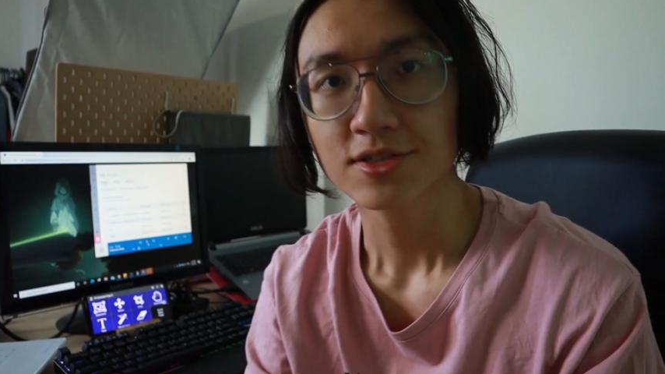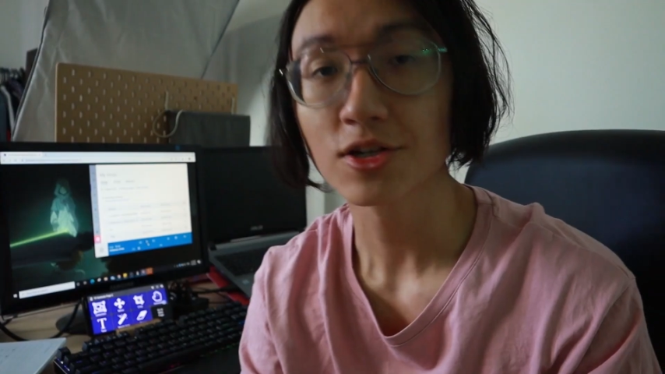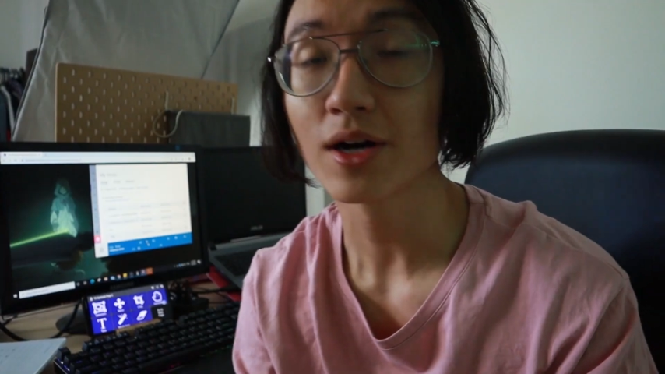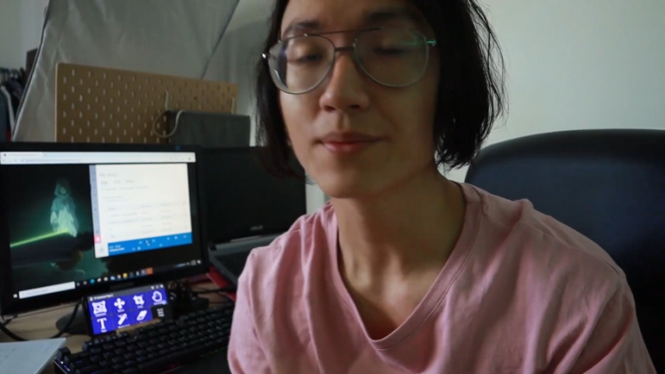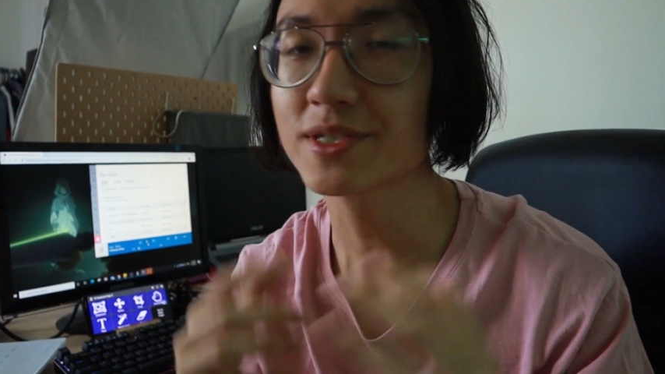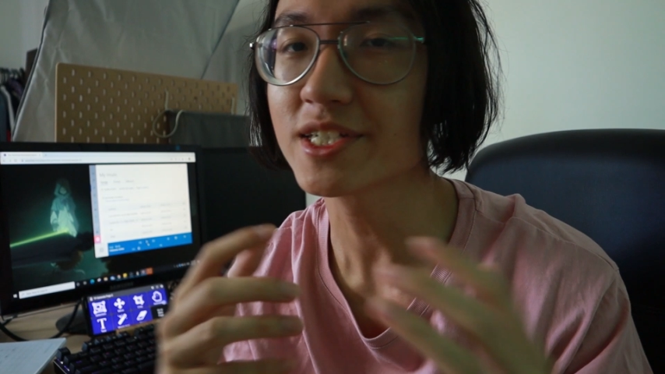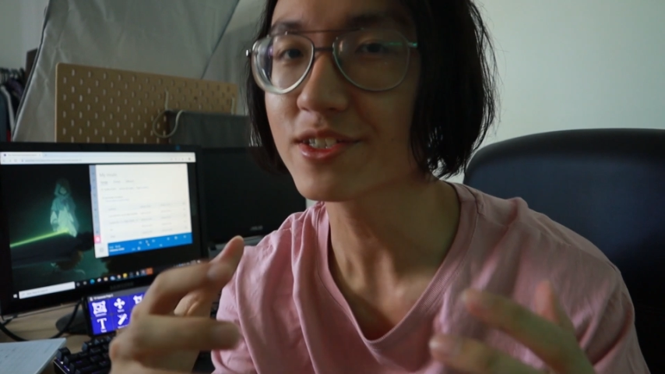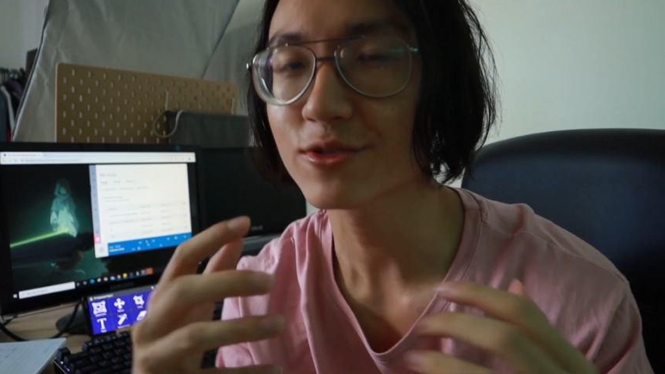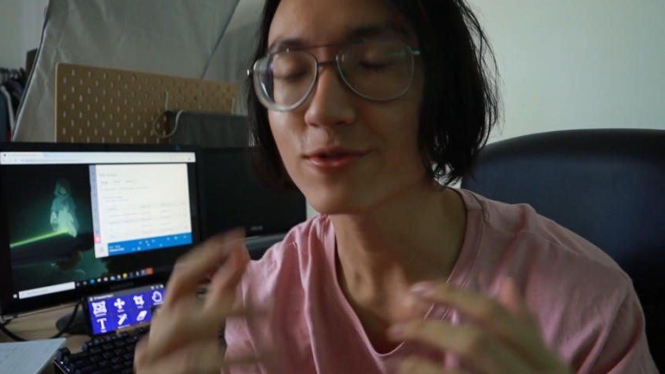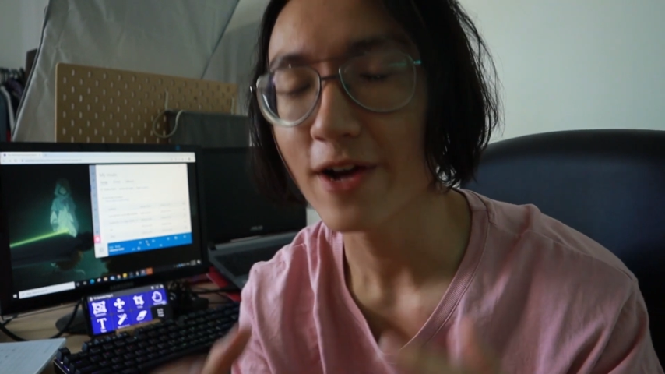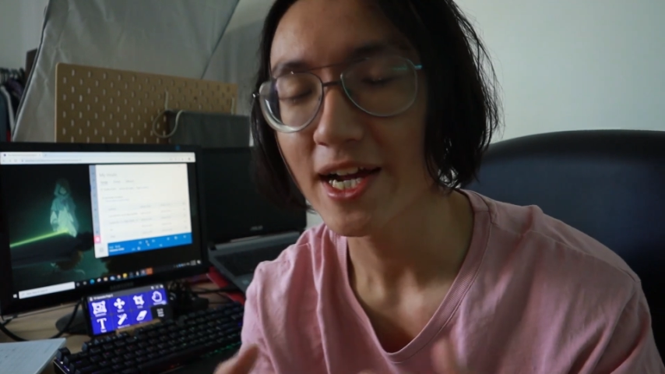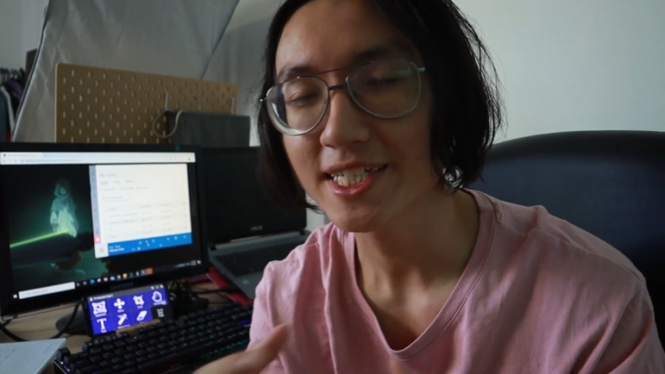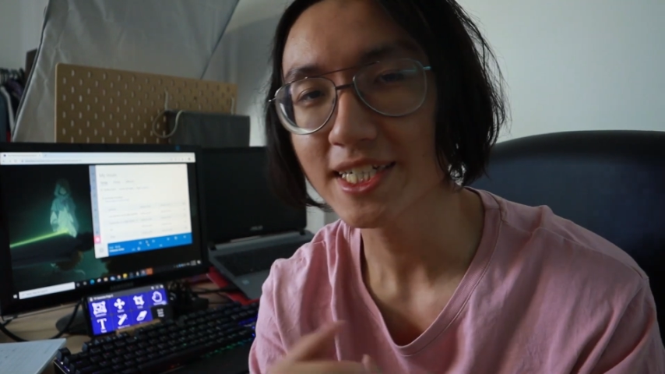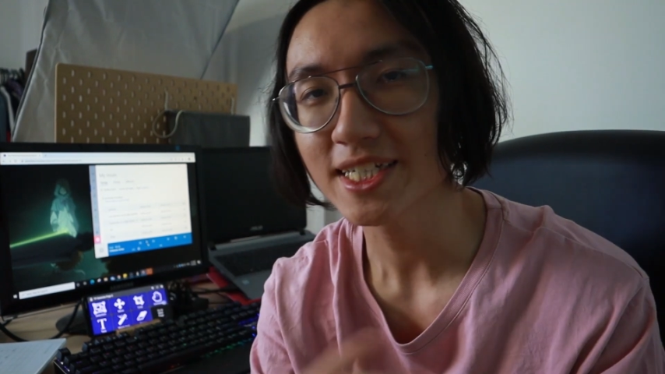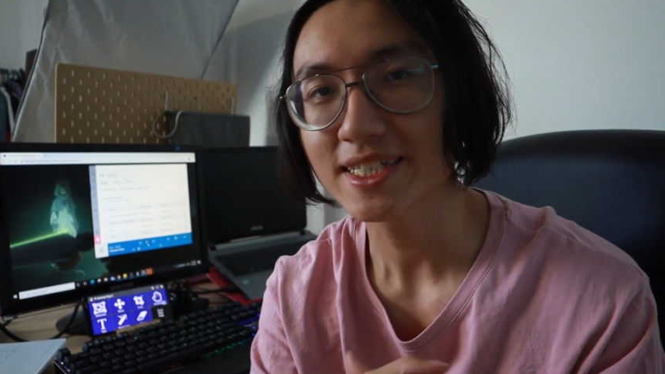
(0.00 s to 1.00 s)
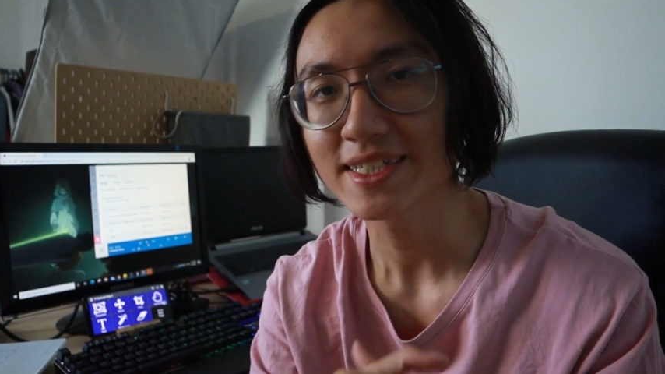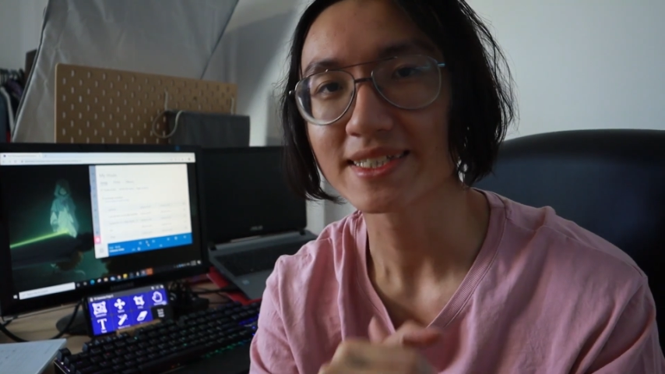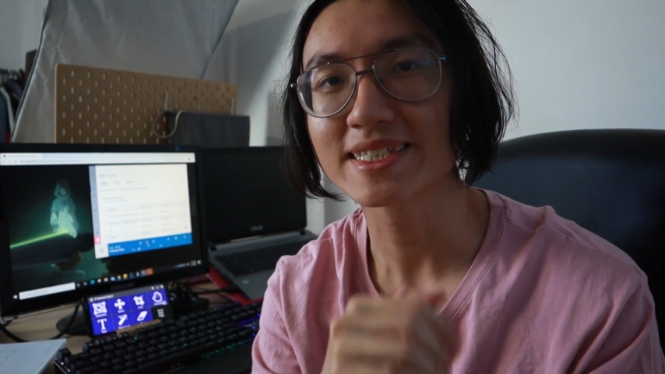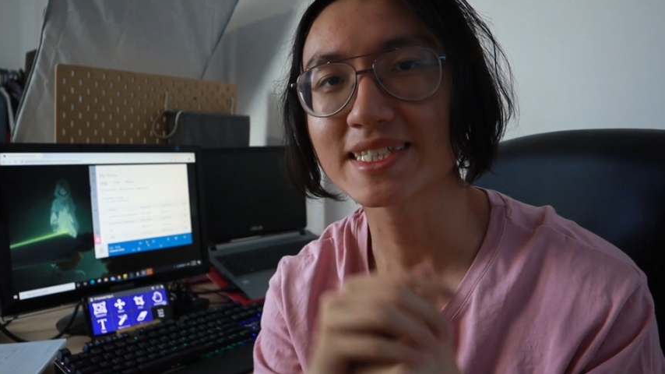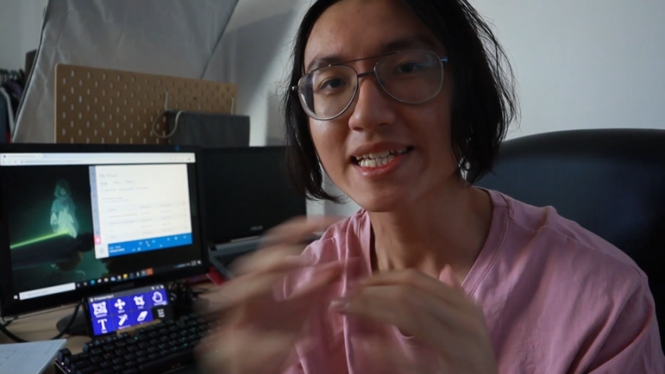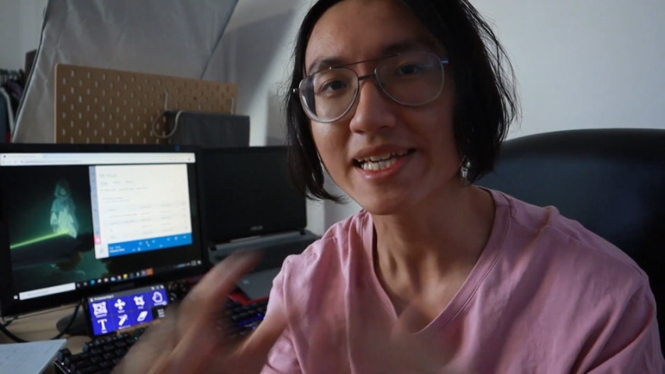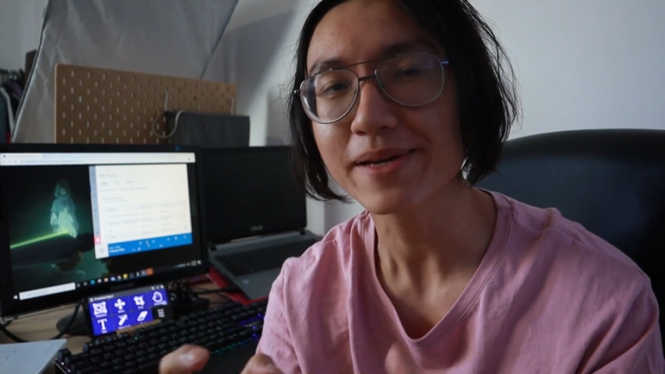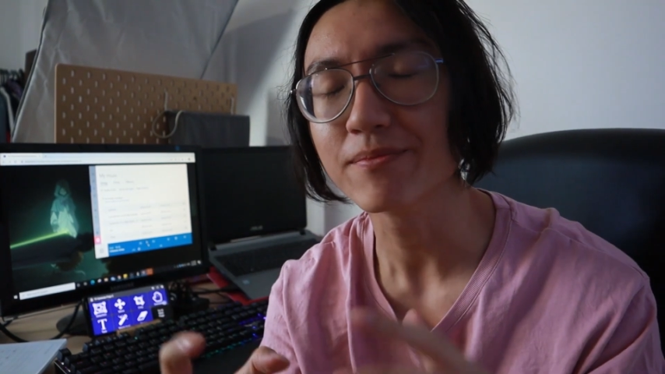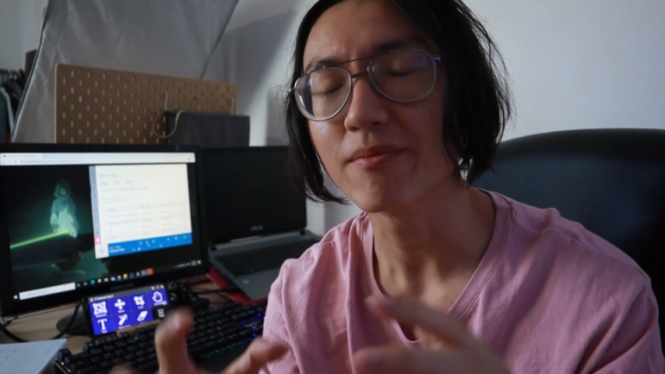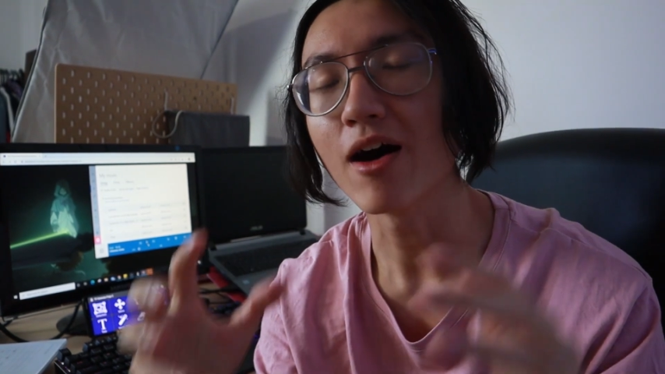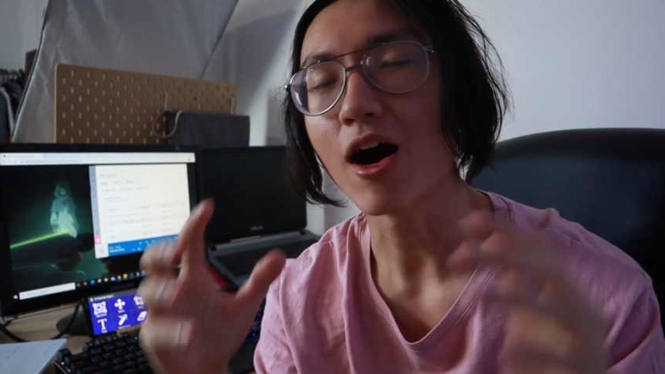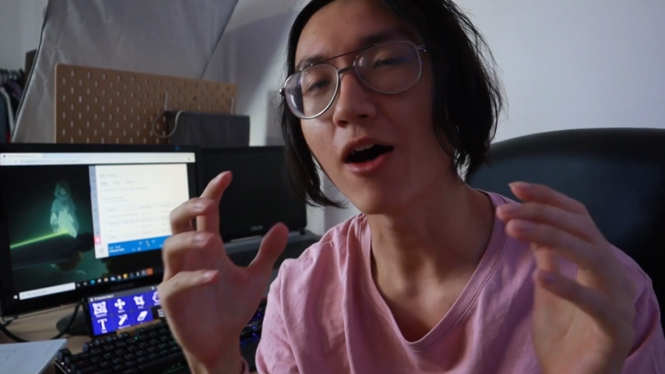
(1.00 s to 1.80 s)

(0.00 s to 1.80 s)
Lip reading: So I'm just scratching the tip